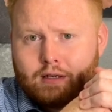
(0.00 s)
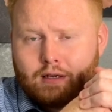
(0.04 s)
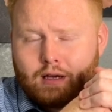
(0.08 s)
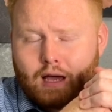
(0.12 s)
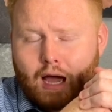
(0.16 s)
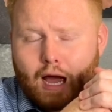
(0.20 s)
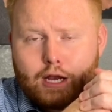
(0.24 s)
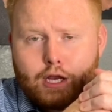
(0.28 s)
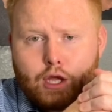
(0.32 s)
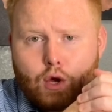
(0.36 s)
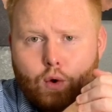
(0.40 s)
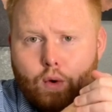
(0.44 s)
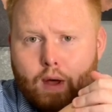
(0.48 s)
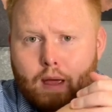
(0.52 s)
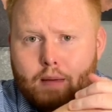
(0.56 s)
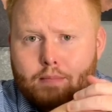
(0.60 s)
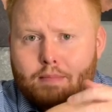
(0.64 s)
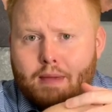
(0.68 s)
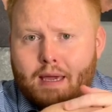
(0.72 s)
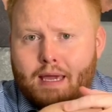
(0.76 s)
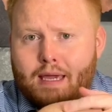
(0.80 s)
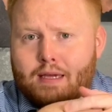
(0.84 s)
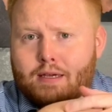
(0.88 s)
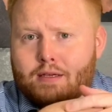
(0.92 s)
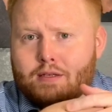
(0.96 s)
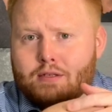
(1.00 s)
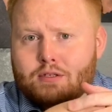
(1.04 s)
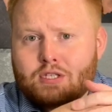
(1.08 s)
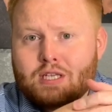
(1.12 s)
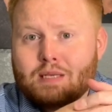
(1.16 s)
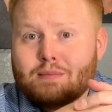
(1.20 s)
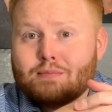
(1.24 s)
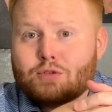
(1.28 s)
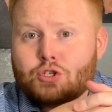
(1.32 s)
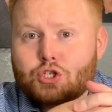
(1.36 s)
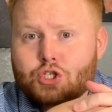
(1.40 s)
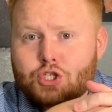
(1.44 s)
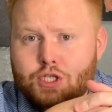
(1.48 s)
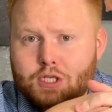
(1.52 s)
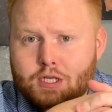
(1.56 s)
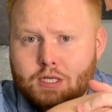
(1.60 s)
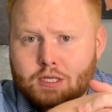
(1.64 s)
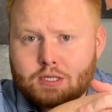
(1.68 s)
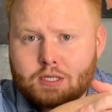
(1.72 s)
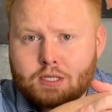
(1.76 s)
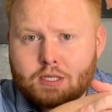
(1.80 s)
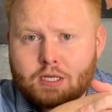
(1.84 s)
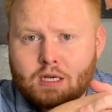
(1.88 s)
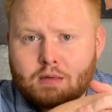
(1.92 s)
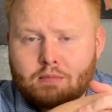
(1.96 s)
I know it may seem
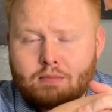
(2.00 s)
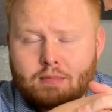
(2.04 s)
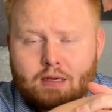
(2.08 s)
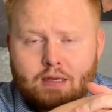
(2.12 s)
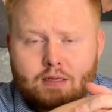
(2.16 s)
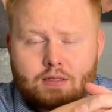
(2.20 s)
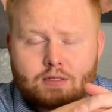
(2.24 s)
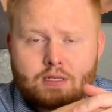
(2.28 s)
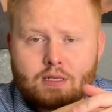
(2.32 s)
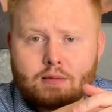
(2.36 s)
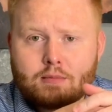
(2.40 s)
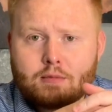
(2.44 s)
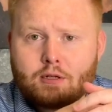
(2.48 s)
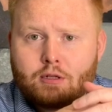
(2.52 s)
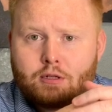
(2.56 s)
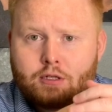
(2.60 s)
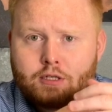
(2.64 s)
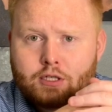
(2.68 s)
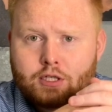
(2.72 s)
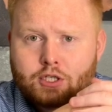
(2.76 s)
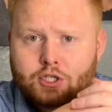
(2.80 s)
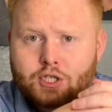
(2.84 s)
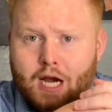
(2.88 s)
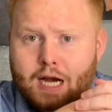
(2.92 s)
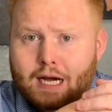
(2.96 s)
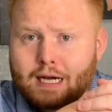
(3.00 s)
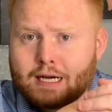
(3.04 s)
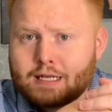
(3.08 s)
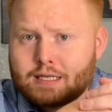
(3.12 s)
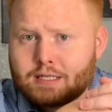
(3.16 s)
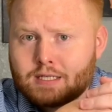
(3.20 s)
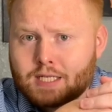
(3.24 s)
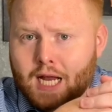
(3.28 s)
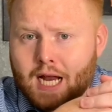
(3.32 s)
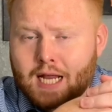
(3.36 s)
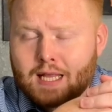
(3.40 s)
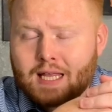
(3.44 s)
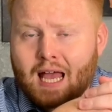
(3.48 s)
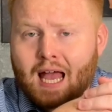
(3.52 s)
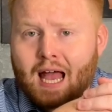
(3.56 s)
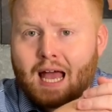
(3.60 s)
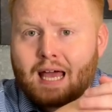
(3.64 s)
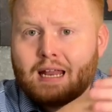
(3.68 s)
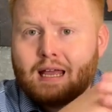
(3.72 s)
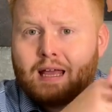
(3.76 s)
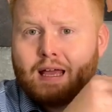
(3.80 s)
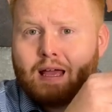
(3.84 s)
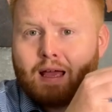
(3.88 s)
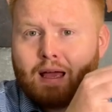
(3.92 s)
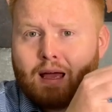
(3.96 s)
cheesy, it may seem cliche to say
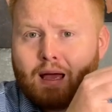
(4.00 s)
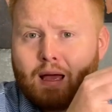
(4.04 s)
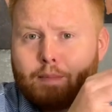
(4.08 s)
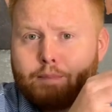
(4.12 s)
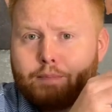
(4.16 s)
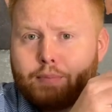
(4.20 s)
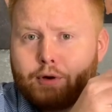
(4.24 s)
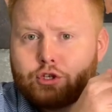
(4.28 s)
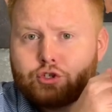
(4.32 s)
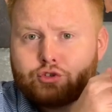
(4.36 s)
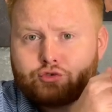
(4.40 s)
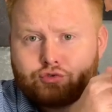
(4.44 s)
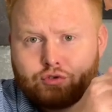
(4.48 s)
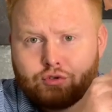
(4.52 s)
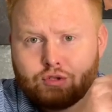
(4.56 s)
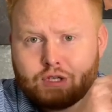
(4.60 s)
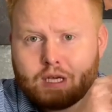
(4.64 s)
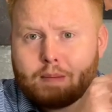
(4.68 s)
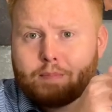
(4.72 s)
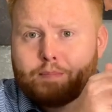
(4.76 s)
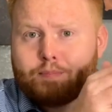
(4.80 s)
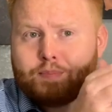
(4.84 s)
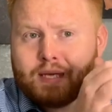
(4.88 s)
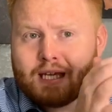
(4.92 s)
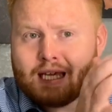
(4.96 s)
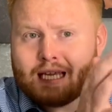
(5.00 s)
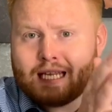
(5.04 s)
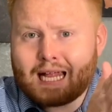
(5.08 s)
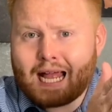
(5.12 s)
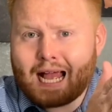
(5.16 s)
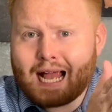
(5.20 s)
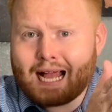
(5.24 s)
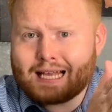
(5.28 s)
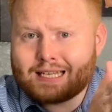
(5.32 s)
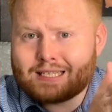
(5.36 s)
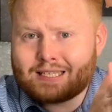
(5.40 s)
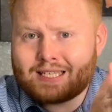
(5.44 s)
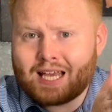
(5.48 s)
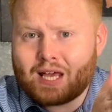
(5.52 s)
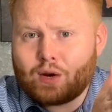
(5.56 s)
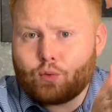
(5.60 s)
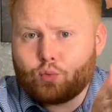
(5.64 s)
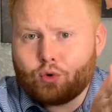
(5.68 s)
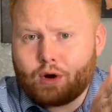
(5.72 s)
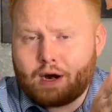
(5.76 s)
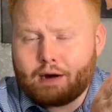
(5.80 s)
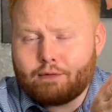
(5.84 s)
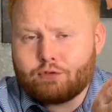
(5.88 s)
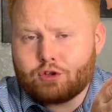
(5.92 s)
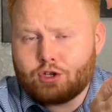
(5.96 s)
that, but truly be an asset
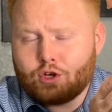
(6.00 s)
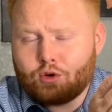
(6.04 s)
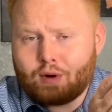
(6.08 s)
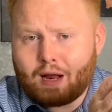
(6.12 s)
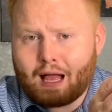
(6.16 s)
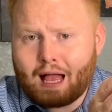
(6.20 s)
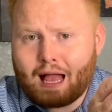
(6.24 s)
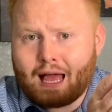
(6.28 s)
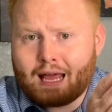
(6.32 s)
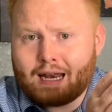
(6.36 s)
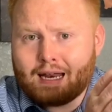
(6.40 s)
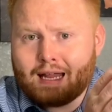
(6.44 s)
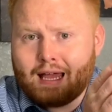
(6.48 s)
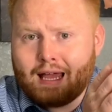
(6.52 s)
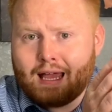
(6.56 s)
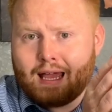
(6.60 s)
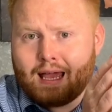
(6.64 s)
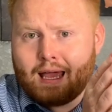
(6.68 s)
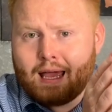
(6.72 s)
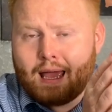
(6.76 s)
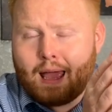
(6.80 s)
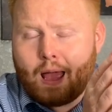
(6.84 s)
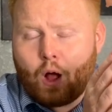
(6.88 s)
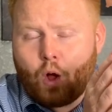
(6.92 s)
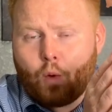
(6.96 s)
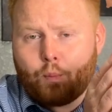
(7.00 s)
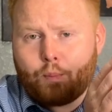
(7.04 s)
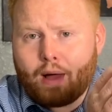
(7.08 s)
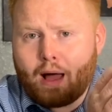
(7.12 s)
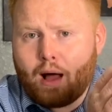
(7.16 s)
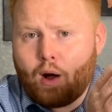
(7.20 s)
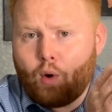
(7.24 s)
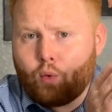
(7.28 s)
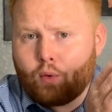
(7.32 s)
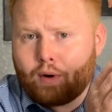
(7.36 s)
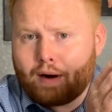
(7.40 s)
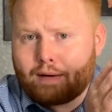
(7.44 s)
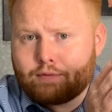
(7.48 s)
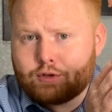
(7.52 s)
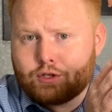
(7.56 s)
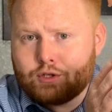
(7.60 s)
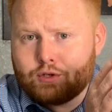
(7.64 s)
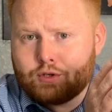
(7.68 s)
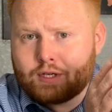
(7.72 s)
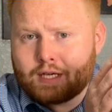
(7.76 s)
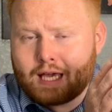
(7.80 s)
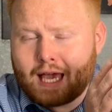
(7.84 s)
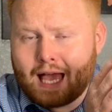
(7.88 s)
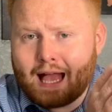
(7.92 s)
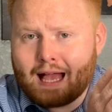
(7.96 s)
wherever you're at. Help out wherever you
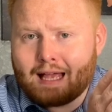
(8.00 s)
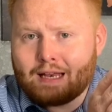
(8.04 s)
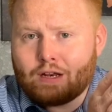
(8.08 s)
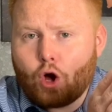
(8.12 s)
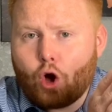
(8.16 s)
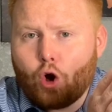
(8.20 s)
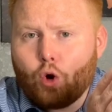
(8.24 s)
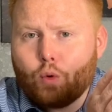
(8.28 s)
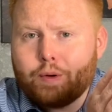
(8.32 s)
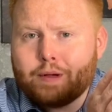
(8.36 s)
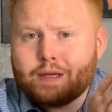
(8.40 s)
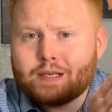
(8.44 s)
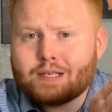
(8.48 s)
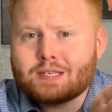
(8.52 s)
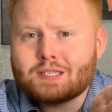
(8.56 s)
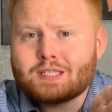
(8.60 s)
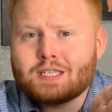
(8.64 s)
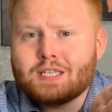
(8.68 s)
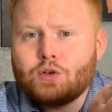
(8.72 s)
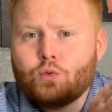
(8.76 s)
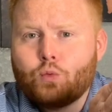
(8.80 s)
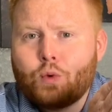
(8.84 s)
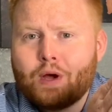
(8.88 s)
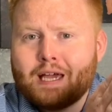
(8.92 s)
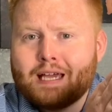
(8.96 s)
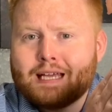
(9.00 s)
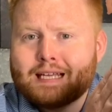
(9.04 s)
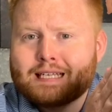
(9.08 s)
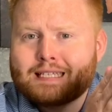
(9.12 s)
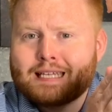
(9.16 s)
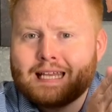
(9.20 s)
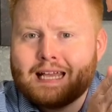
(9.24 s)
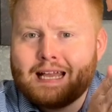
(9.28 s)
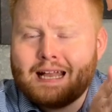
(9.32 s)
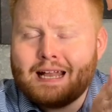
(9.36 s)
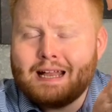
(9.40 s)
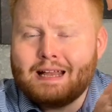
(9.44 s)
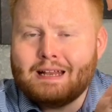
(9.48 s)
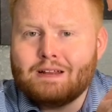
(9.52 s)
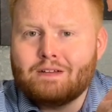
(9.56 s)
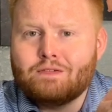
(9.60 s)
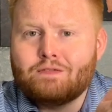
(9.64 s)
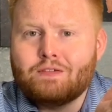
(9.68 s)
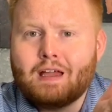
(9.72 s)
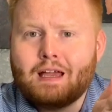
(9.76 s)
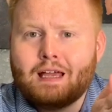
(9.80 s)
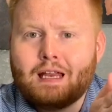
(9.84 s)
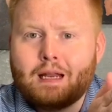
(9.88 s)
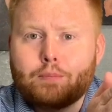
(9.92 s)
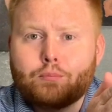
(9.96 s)
can. Always see ways to
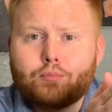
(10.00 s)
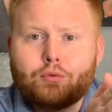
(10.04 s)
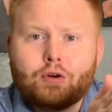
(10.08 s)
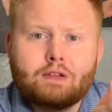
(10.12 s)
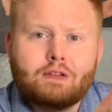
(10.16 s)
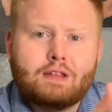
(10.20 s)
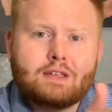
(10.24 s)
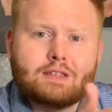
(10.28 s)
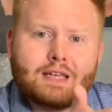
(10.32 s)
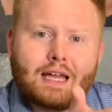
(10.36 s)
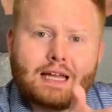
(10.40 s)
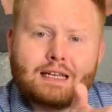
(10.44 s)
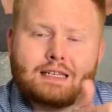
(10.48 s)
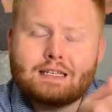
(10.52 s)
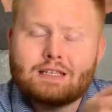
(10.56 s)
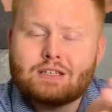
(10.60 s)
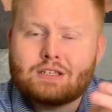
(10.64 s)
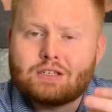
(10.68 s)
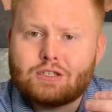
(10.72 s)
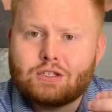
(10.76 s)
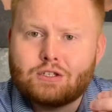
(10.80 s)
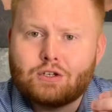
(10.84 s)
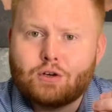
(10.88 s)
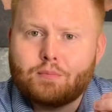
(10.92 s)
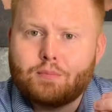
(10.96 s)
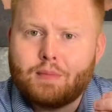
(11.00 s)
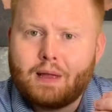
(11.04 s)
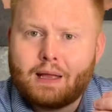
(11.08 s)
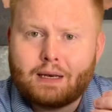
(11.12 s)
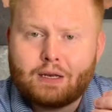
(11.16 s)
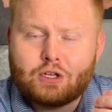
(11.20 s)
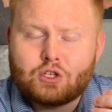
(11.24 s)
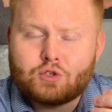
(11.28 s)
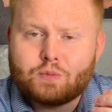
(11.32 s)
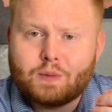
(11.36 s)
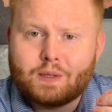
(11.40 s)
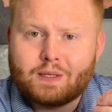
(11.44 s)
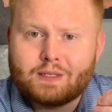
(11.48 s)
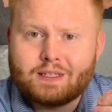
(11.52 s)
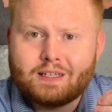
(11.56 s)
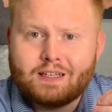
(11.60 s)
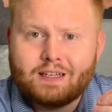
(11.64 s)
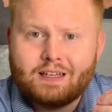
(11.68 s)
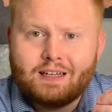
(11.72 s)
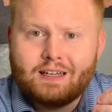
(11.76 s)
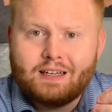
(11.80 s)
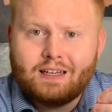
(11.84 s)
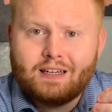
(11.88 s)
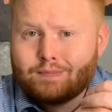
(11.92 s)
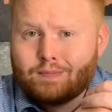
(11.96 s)
innovate and bring these ideas to your management.
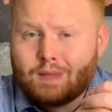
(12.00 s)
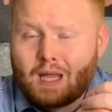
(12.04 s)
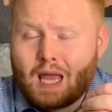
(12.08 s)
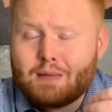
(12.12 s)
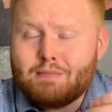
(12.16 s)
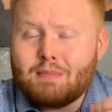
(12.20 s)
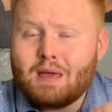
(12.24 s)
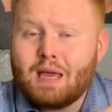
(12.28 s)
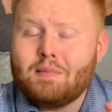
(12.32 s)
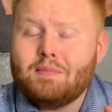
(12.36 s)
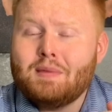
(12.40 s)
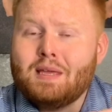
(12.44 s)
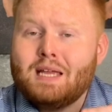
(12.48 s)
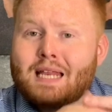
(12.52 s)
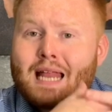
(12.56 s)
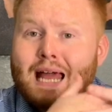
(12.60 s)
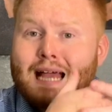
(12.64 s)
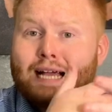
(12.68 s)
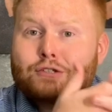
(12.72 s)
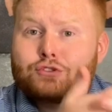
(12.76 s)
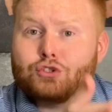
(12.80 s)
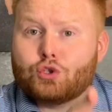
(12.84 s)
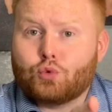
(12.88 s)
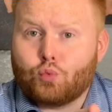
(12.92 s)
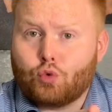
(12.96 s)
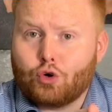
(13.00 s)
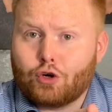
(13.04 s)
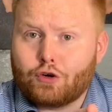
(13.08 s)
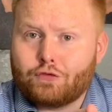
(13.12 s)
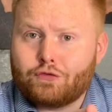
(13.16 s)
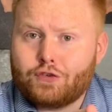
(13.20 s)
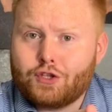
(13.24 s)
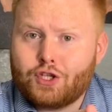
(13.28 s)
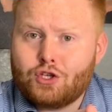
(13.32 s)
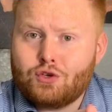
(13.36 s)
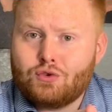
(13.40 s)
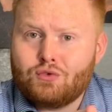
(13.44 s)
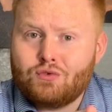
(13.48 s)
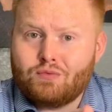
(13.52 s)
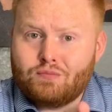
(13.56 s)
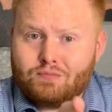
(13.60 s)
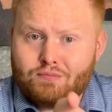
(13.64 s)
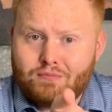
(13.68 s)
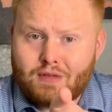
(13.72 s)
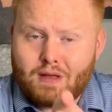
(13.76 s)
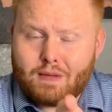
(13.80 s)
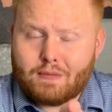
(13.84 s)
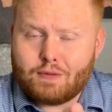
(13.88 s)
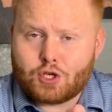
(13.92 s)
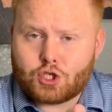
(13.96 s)
It may mean extra work for you
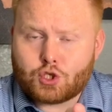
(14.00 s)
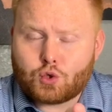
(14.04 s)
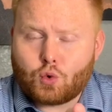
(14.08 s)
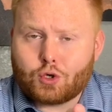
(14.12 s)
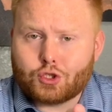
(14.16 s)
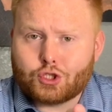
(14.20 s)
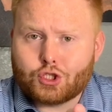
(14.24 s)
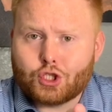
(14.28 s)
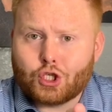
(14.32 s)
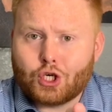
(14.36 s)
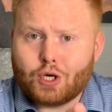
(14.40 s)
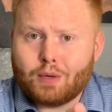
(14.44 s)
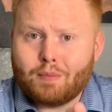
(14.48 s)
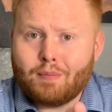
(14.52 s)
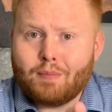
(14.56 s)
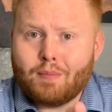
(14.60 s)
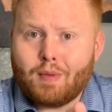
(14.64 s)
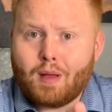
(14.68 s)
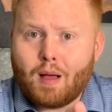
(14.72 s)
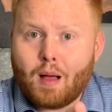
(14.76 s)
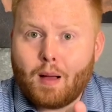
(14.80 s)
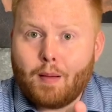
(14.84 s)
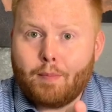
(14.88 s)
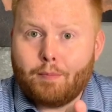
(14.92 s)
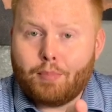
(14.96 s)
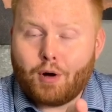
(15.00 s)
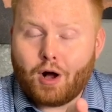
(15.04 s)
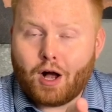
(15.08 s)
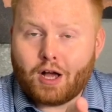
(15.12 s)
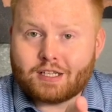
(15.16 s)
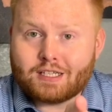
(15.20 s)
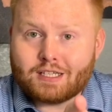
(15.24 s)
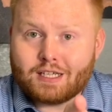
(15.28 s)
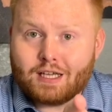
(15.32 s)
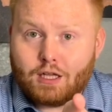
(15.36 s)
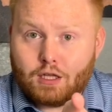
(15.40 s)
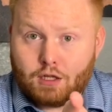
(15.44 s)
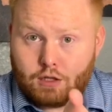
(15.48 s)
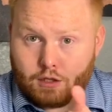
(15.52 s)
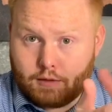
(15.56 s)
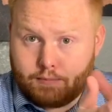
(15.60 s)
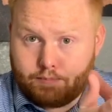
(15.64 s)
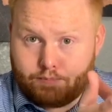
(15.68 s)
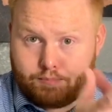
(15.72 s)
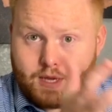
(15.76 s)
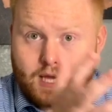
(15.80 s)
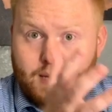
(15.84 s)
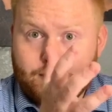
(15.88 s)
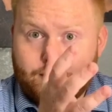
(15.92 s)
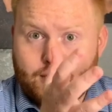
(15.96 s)
in the short term, but
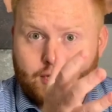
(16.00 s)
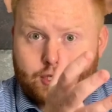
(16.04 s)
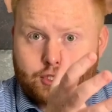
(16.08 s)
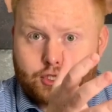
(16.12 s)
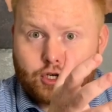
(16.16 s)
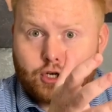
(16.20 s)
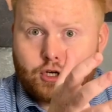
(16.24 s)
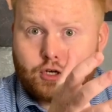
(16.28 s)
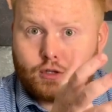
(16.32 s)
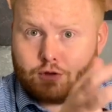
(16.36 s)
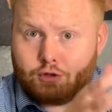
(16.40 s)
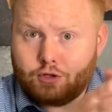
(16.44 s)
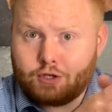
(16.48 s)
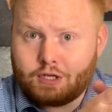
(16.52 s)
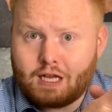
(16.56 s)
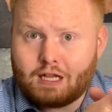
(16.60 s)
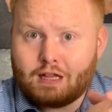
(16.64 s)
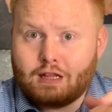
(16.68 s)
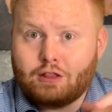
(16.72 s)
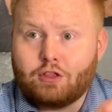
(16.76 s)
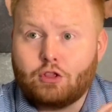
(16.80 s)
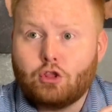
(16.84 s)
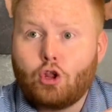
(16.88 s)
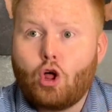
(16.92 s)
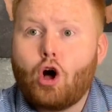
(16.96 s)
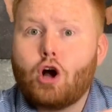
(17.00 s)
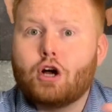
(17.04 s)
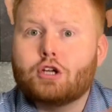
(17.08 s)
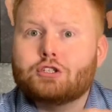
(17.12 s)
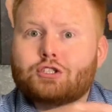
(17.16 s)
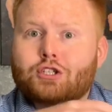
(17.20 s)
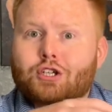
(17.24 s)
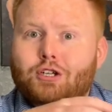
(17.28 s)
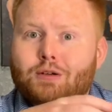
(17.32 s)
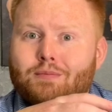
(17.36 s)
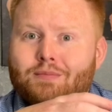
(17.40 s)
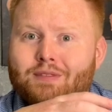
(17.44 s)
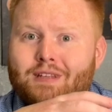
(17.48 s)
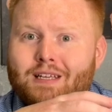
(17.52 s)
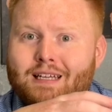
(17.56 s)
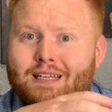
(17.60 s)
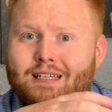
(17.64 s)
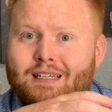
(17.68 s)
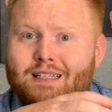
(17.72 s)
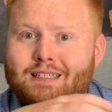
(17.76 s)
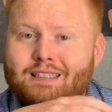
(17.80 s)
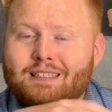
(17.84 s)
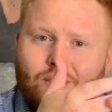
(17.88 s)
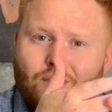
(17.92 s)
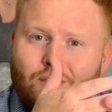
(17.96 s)
big picture, looking at long term
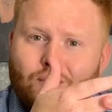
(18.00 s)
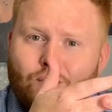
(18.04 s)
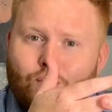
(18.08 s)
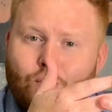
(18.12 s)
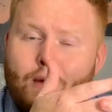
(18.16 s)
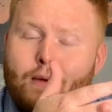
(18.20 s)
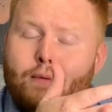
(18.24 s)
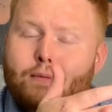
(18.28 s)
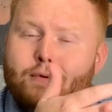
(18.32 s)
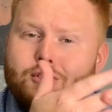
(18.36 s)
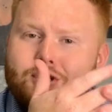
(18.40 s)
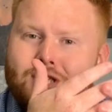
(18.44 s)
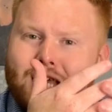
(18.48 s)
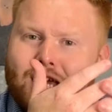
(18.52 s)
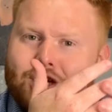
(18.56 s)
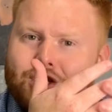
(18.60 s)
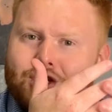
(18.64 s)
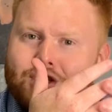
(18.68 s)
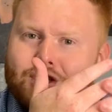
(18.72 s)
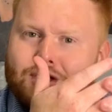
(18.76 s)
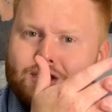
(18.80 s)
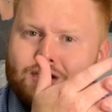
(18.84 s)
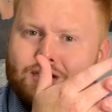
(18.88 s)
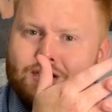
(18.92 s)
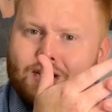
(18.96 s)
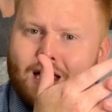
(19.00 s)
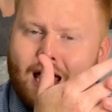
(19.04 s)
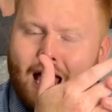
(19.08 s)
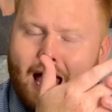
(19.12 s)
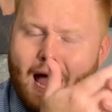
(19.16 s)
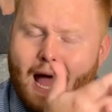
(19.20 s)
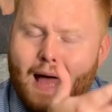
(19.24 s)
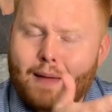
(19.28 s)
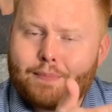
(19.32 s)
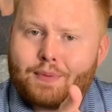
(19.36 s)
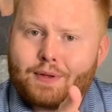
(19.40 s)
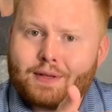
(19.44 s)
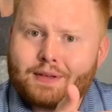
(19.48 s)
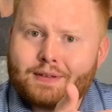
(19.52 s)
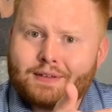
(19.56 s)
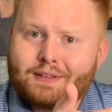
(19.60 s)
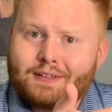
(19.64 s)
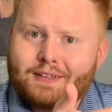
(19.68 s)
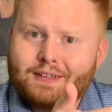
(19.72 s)
things, when recessions happen